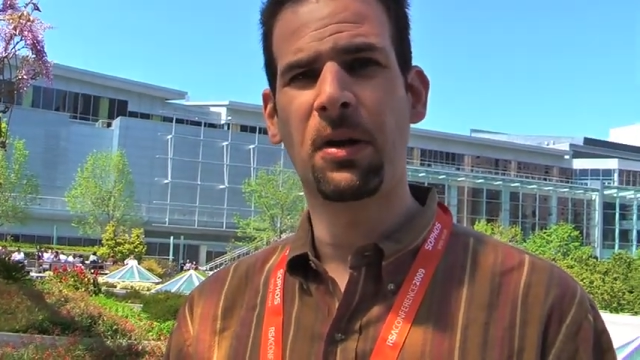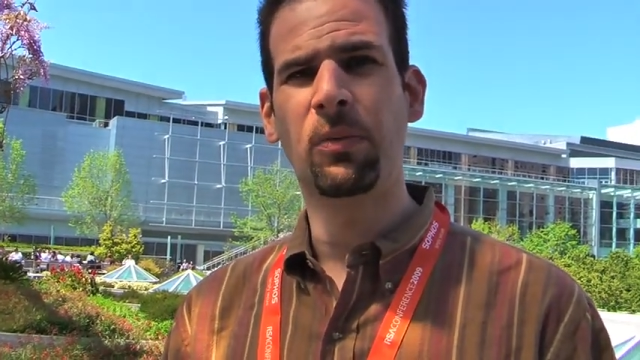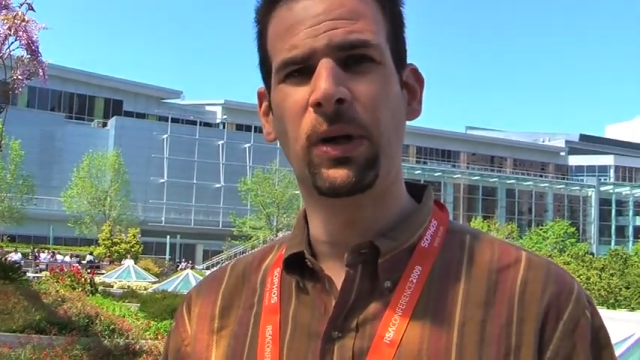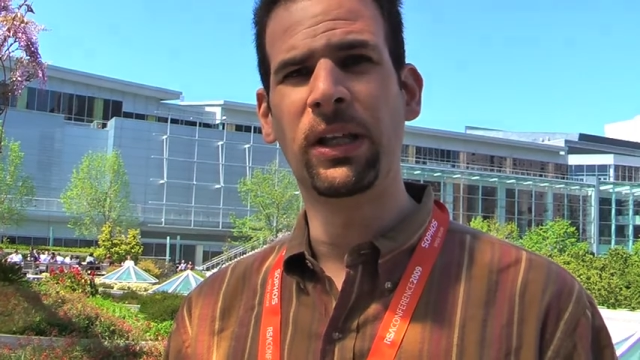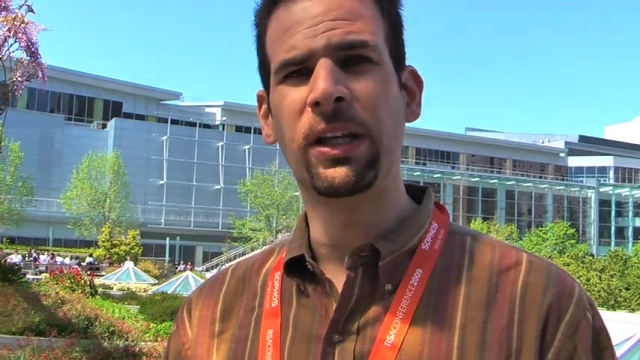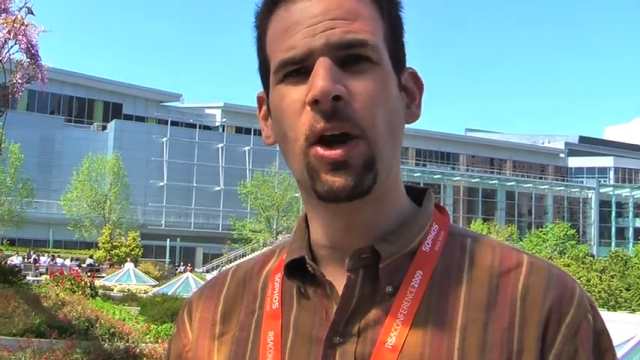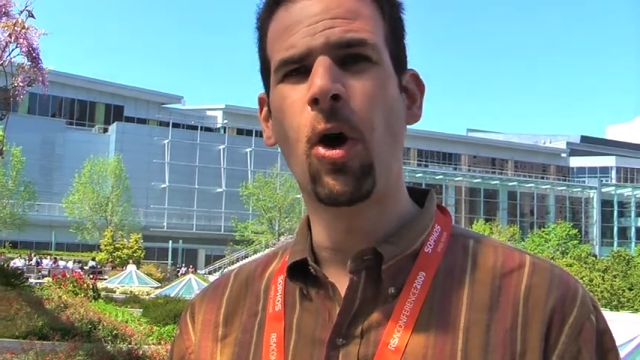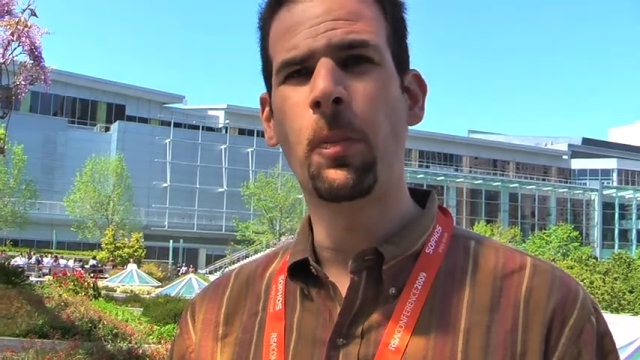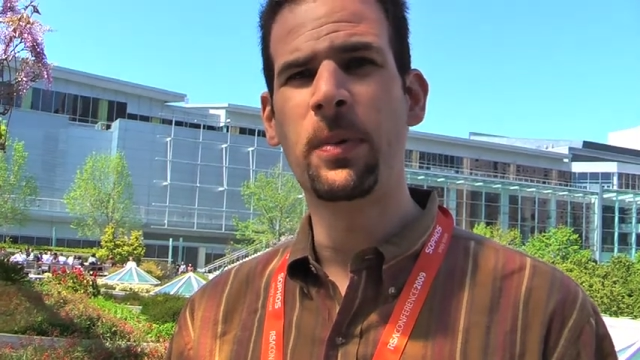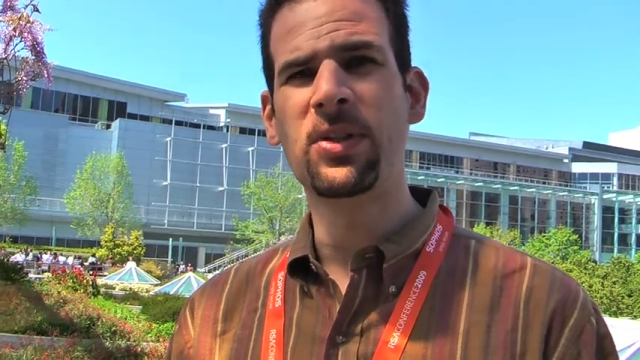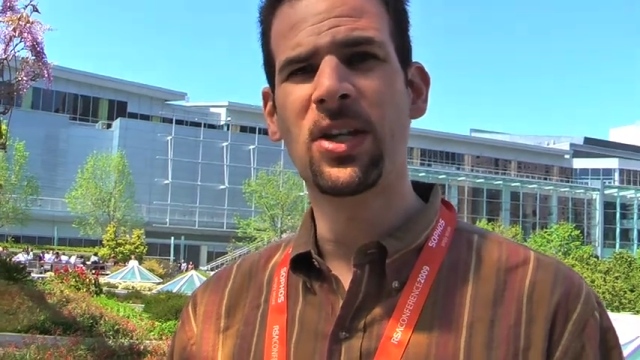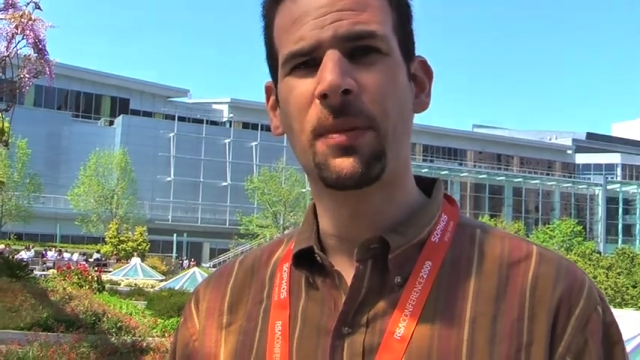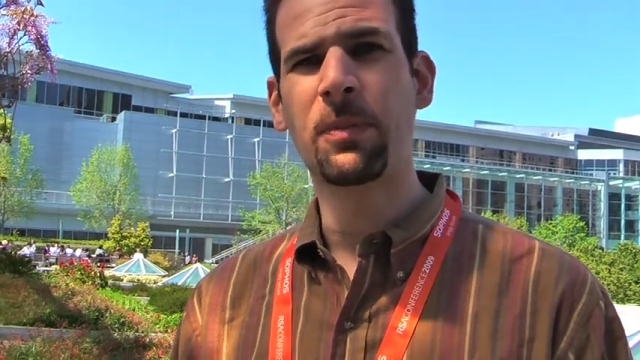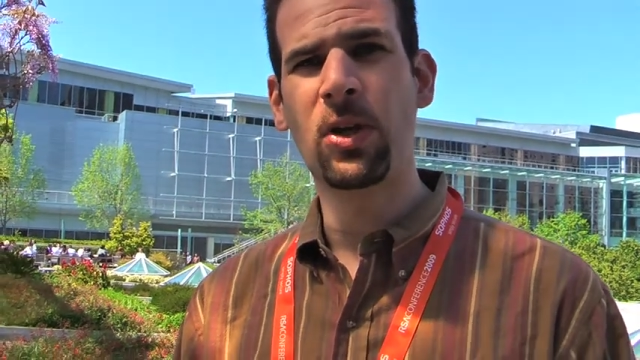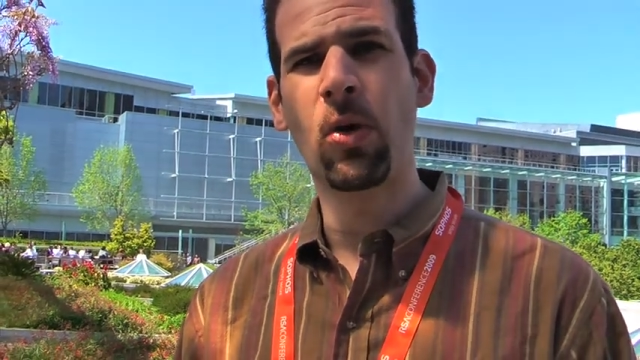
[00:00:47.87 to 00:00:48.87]
it really
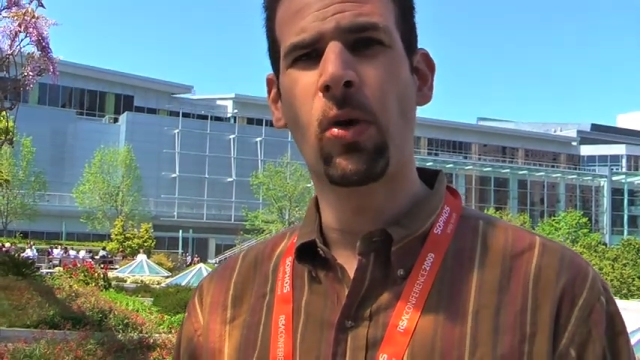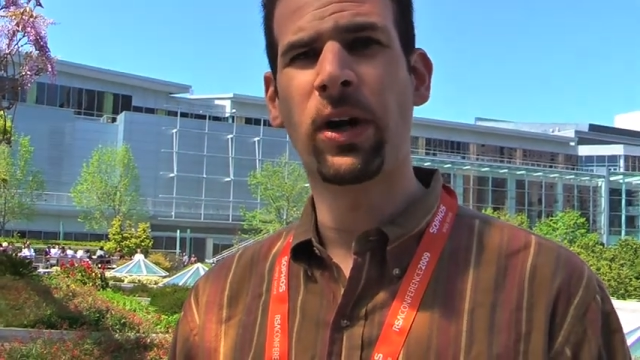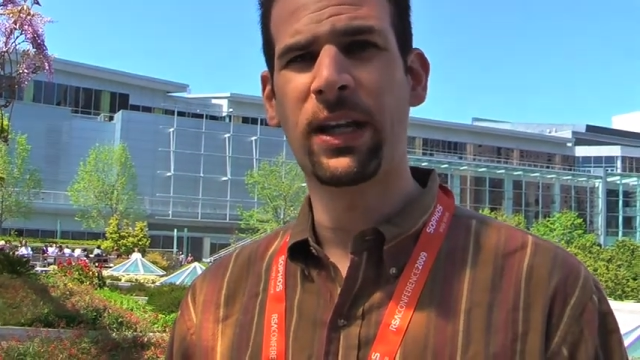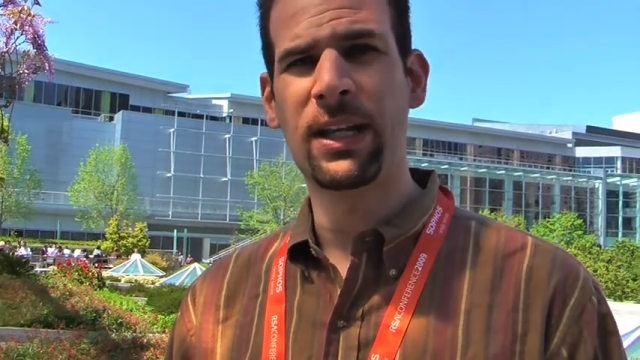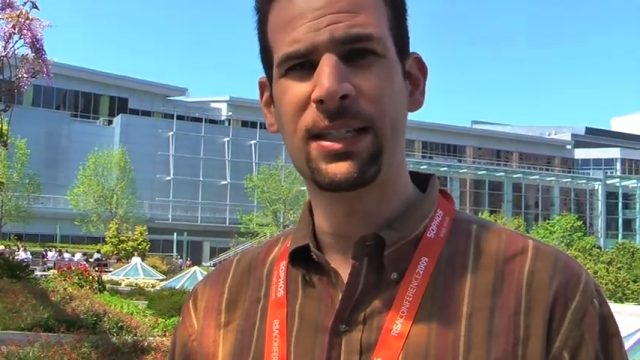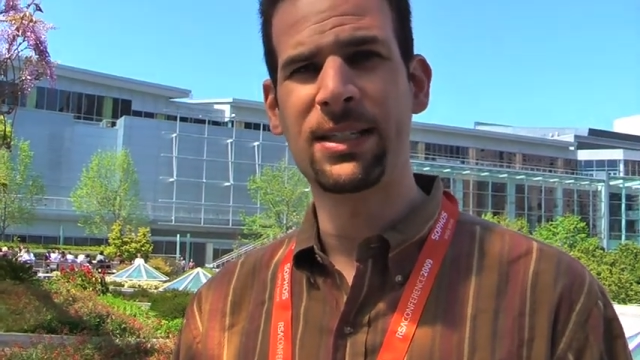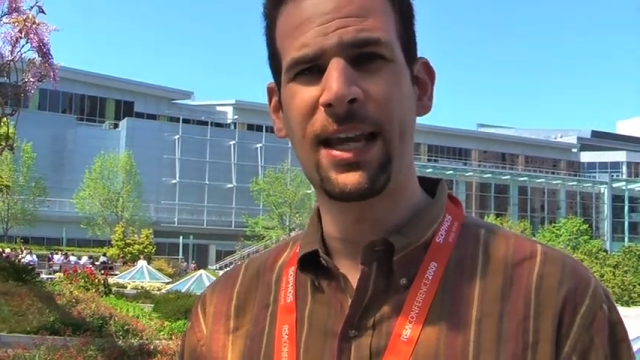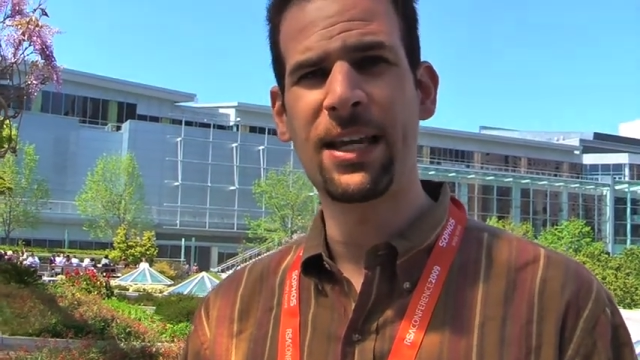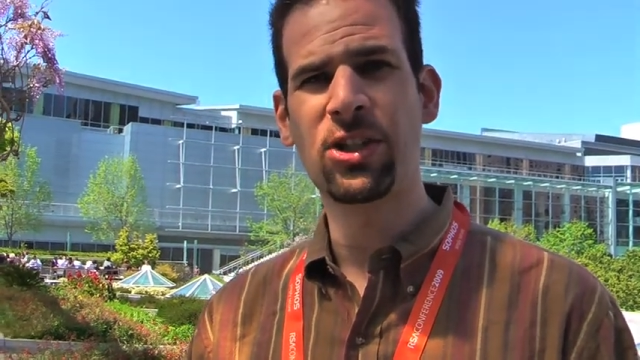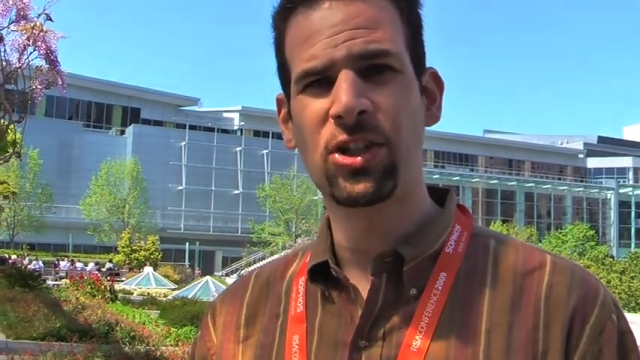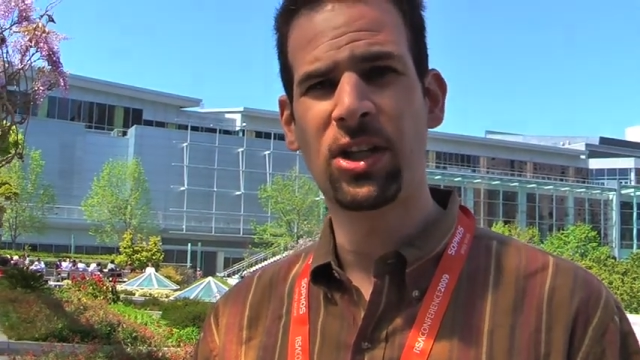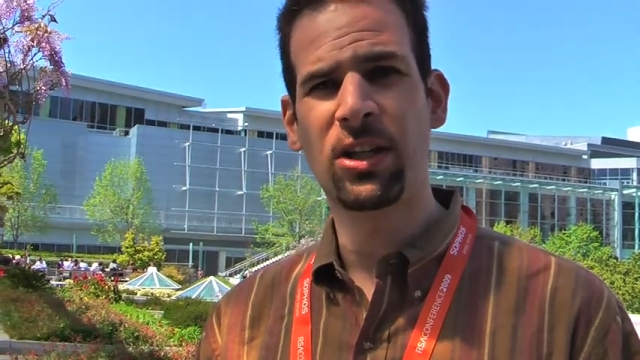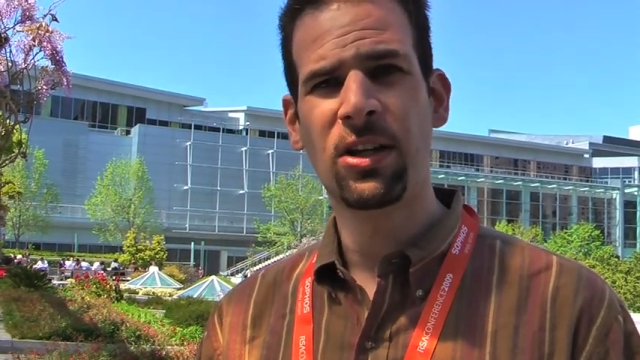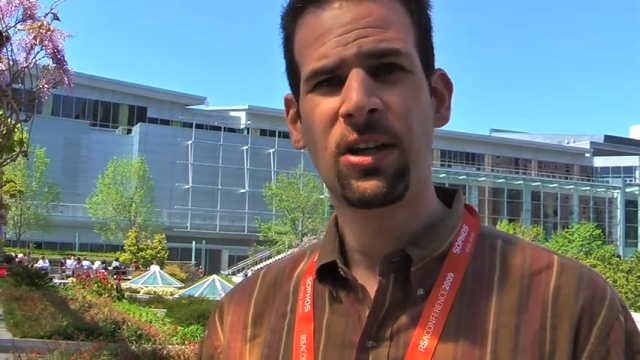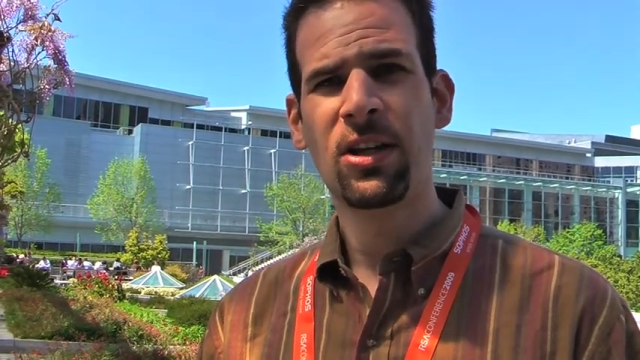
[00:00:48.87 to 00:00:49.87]
opens up the
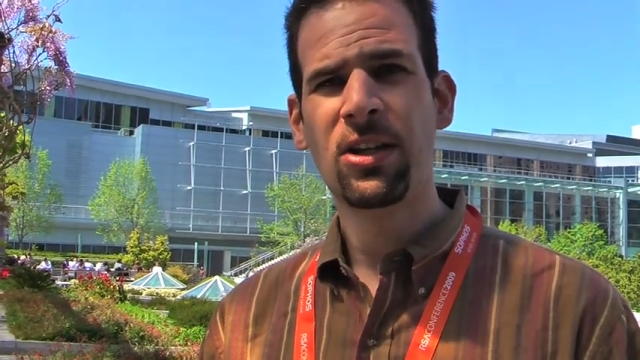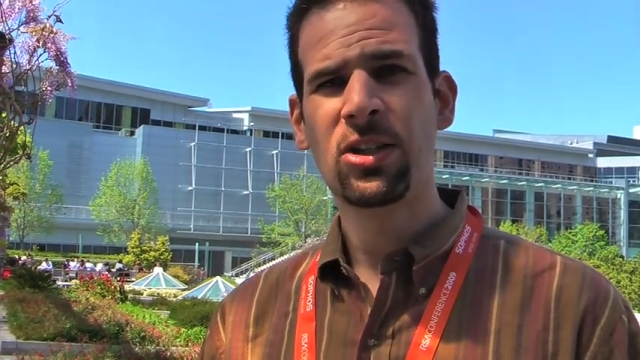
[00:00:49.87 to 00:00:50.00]
organization